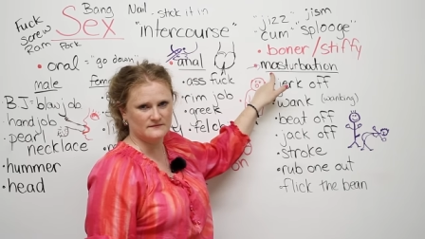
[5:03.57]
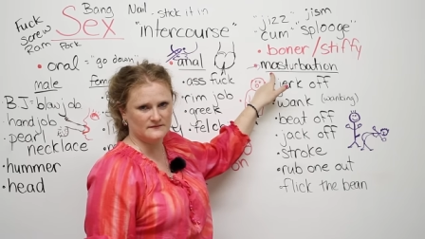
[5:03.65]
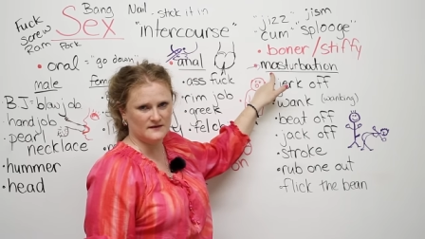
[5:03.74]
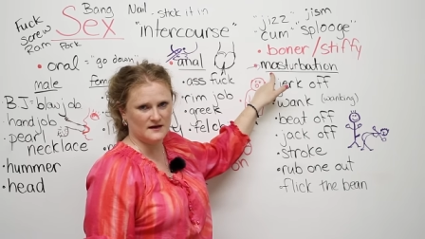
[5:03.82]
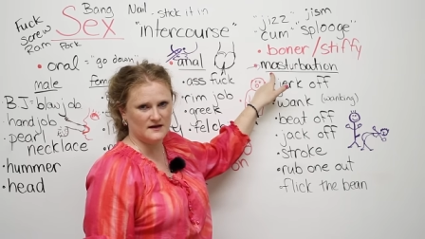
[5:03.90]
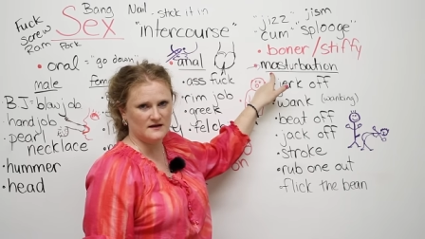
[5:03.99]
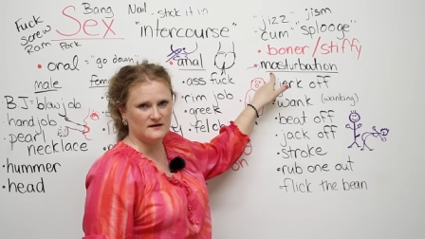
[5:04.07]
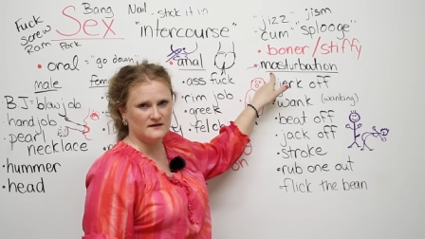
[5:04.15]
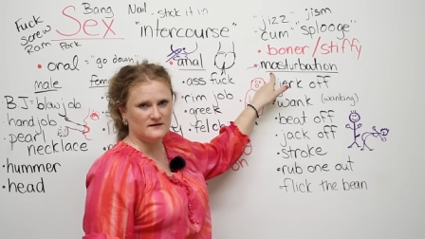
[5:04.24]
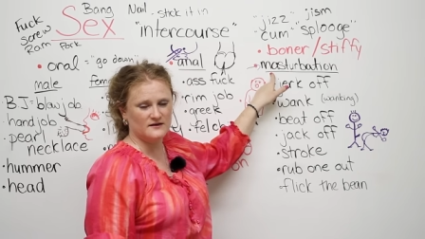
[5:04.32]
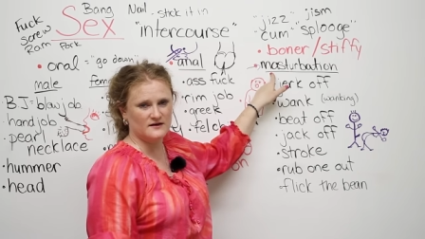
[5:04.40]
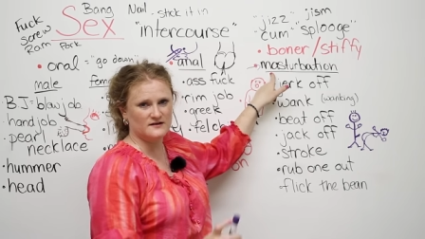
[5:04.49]
Okay?
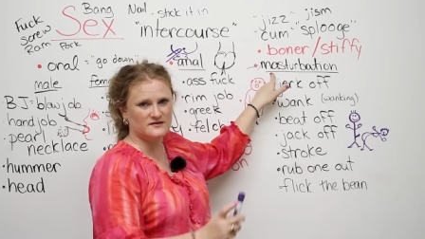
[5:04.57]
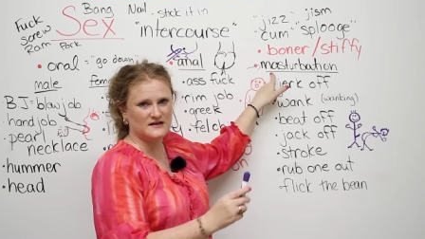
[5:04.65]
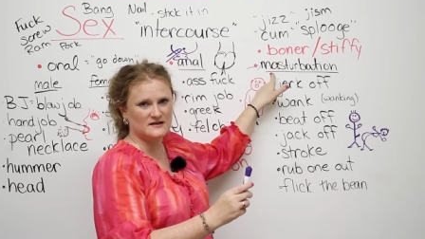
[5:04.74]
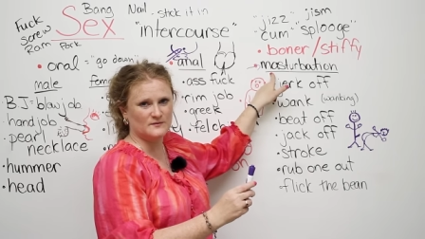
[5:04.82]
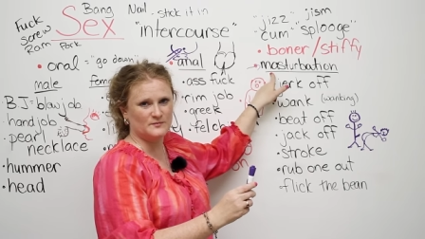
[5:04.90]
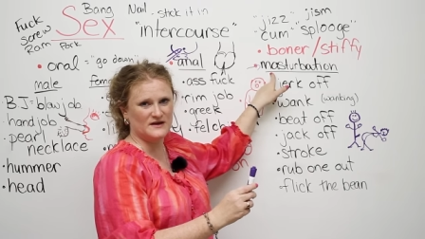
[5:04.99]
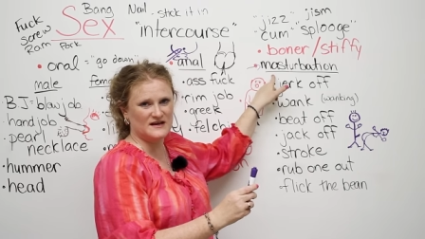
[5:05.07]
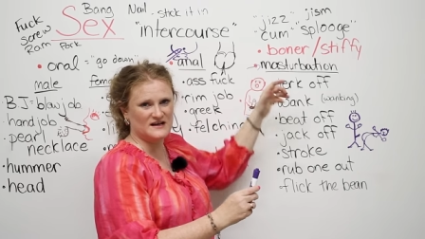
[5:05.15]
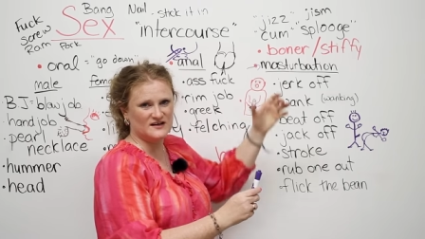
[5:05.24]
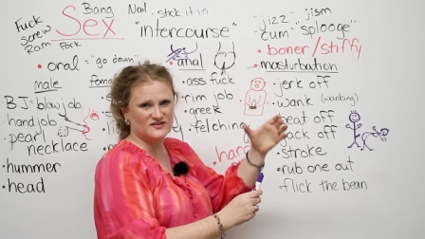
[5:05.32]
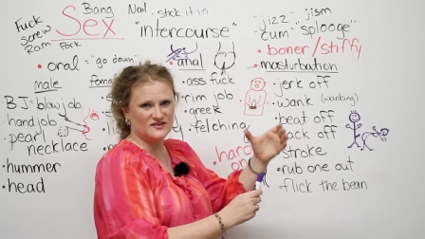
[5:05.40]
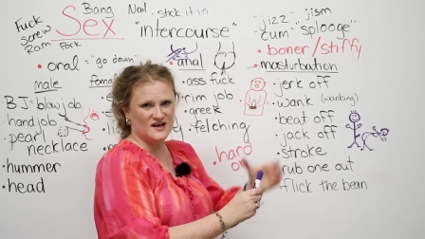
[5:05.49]
They're gonna take their
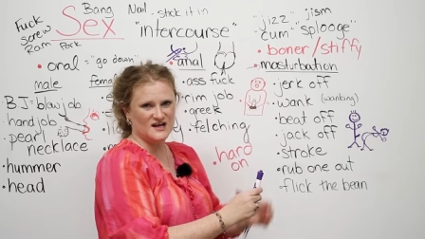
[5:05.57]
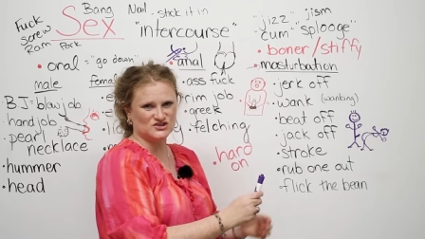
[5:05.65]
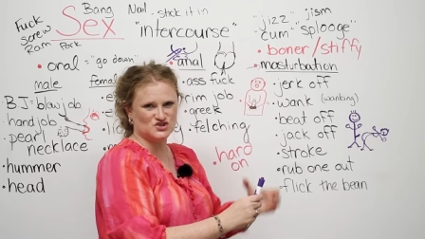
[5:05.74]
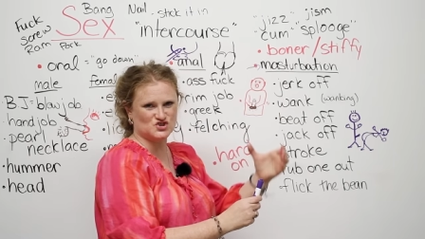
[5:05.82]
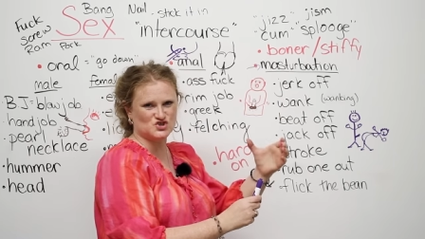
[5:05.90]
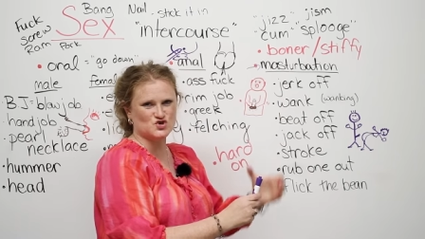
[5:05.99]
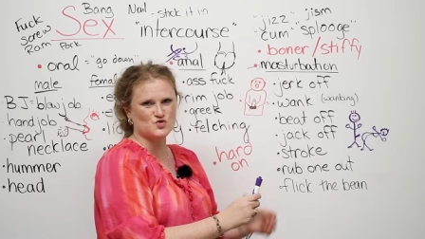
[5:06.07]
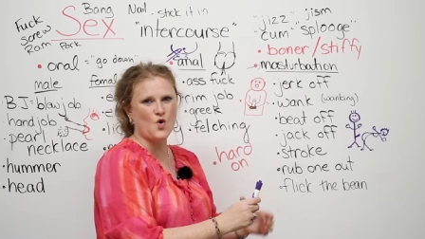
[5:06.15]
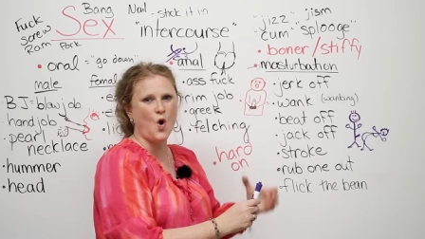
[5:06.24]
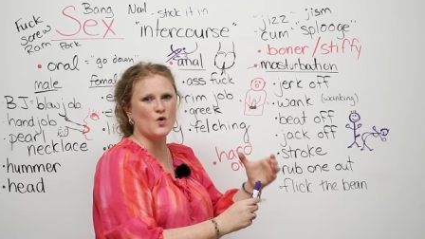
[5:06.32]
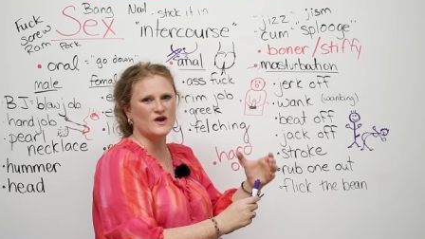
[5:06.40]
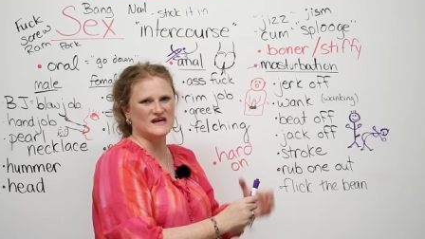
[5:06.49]
penis,
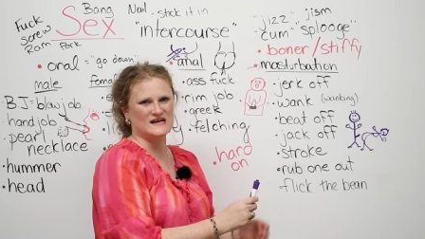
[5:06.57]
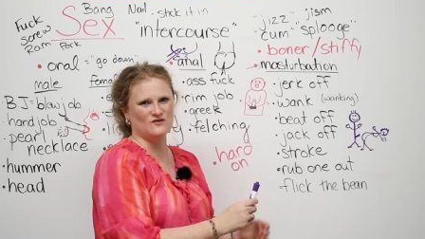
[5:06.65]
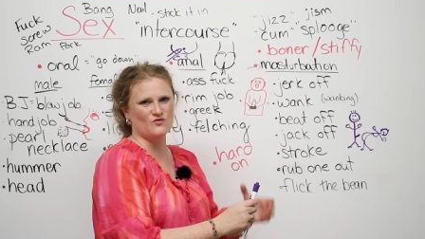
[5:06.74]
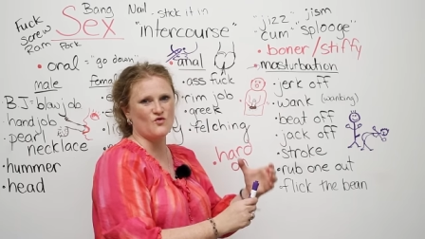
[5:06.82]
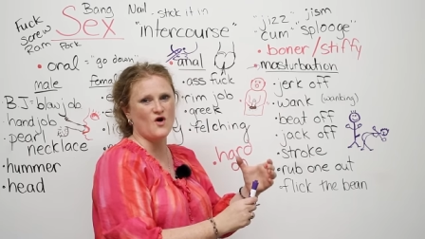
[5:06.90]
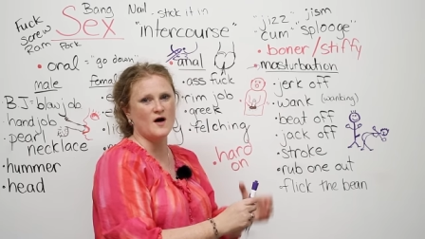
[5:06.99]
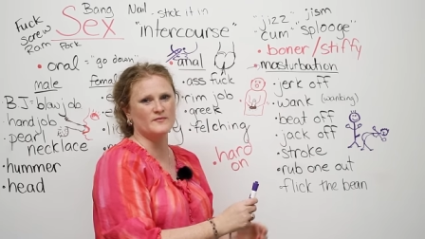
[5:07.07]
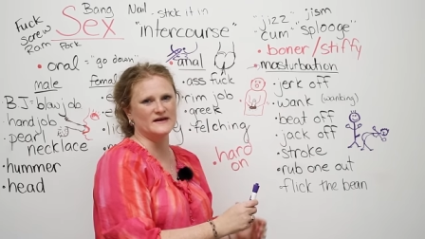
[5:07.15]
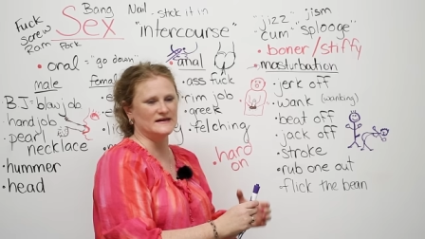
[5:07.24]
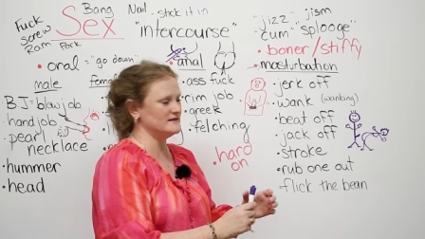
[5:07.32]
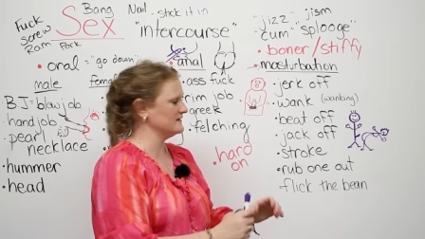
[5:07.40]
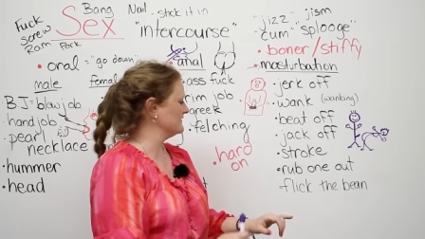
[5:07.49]
stroke it, rub
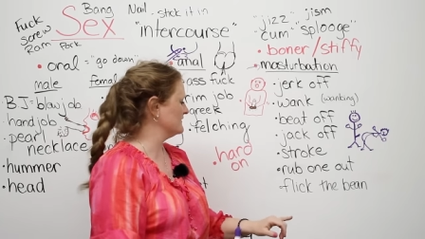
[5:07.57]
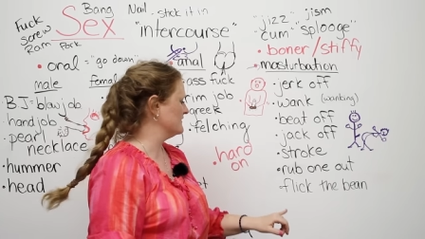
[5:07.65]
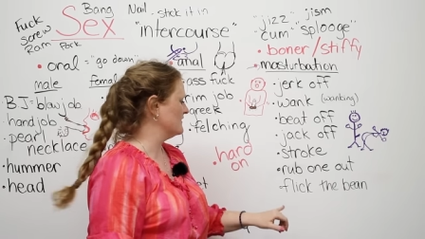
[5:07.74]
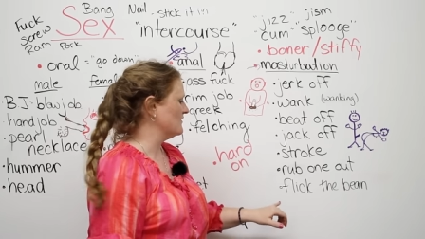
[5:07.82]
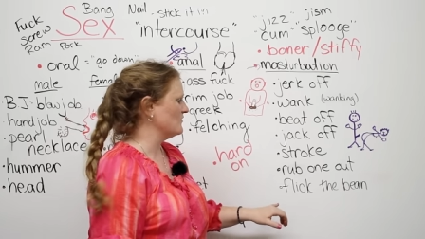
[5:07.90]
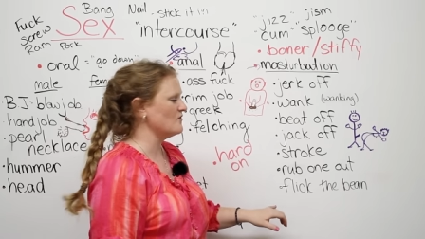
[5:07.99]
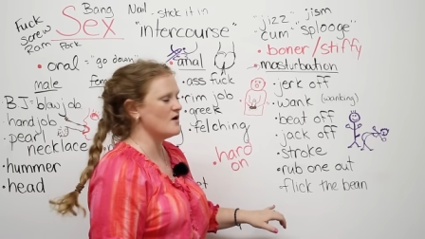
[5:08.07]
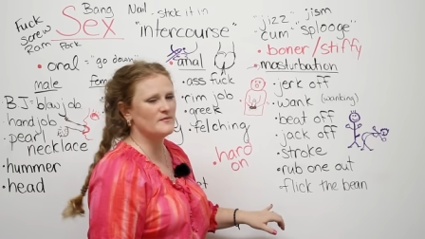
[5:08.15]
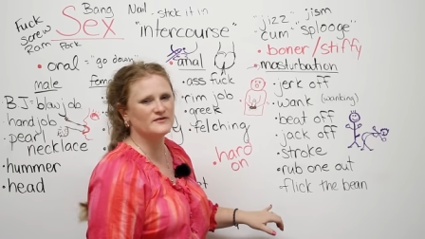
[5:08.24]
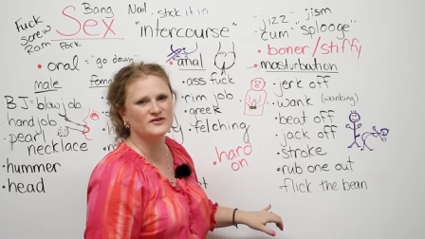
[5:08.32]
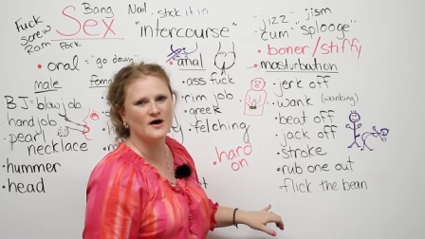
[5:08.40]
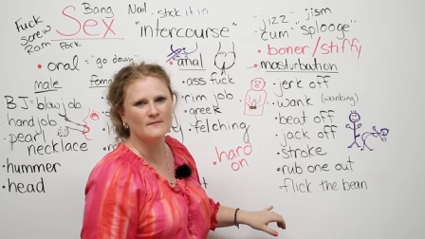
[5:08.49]
it. Rub
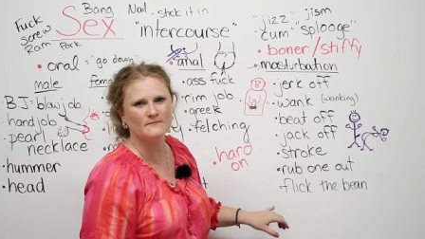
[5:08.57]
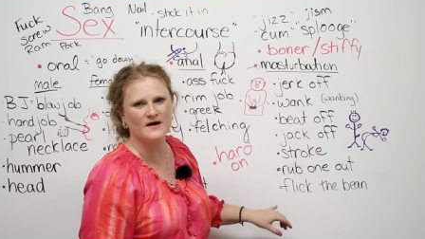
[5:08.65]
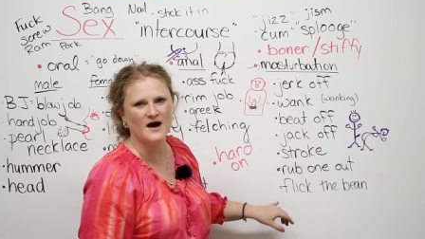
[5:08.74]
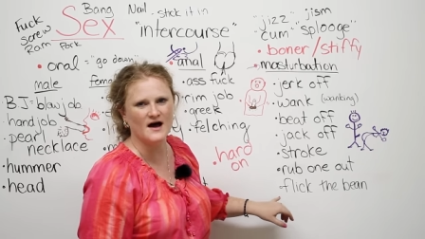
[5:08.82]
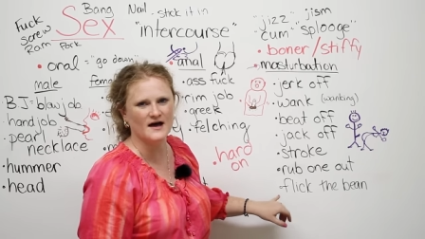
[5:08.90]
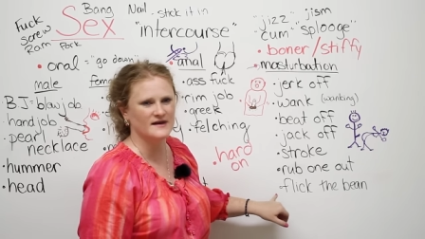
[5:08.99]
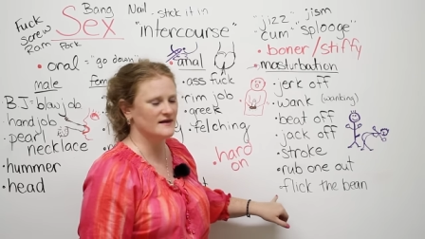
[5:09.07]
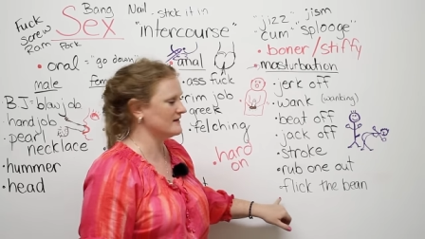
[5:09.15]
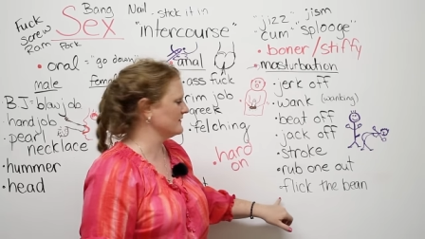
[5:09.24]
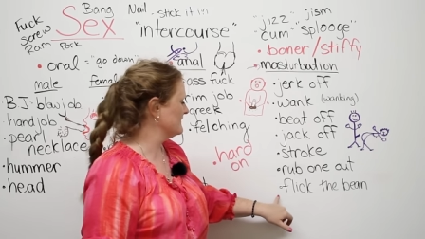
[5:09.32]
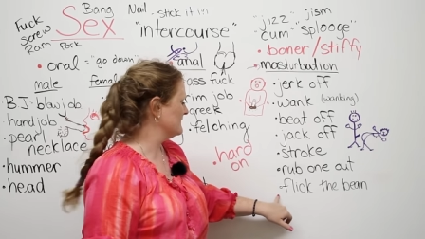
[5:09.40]
it up, man.